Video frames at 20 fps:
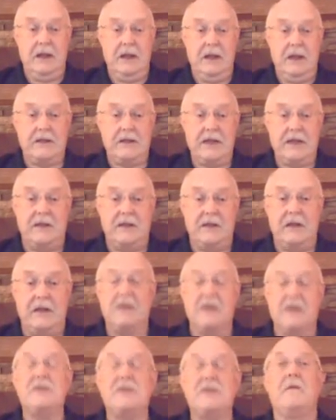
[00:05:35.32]
is that the
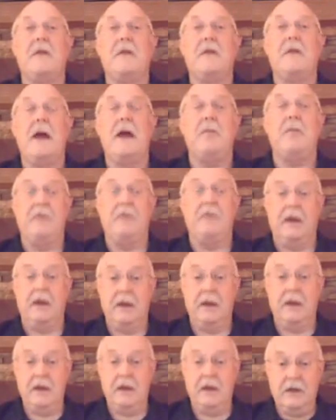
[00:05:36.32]
thickness of the
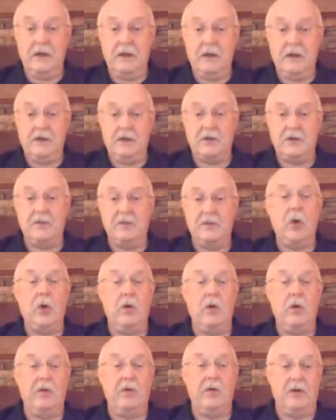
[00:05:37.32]
fireproofing should be
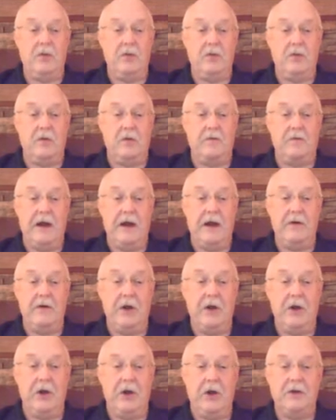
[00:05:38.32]
equivalent to a
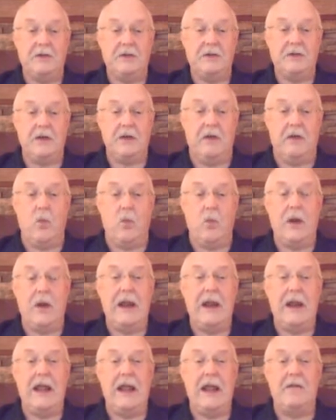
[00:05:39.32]
fire endurance of
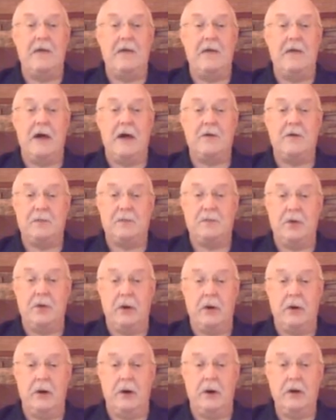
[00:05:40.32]
1.5 hours
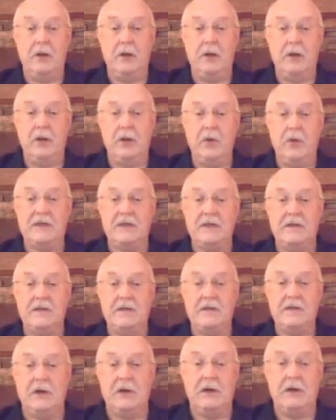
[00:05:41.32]
per UL
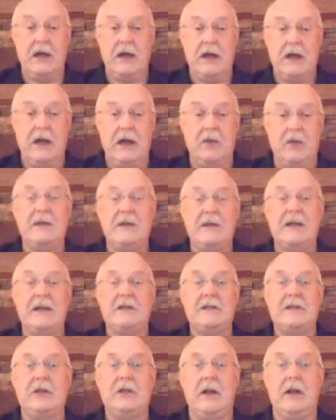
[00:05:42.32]
1709 when
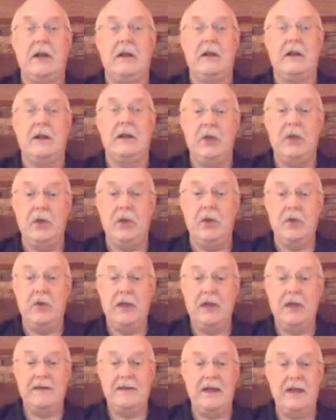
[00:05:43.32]
tested on a
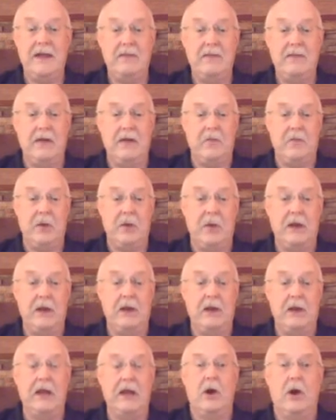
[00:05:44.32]
W10 by
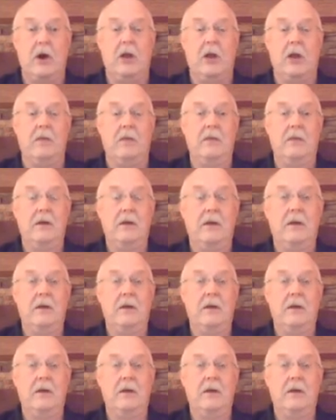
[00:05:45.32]
49 column.